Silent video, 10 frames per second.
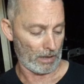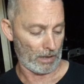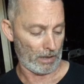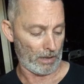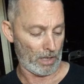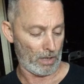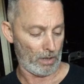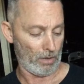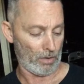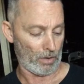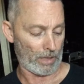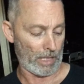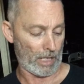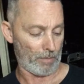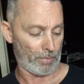No on
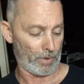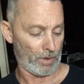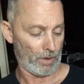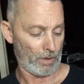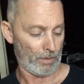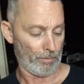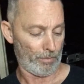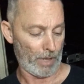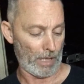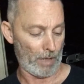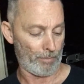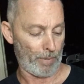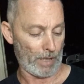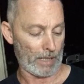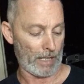camp, but a
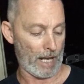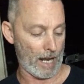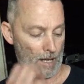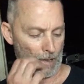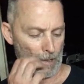bucket hat.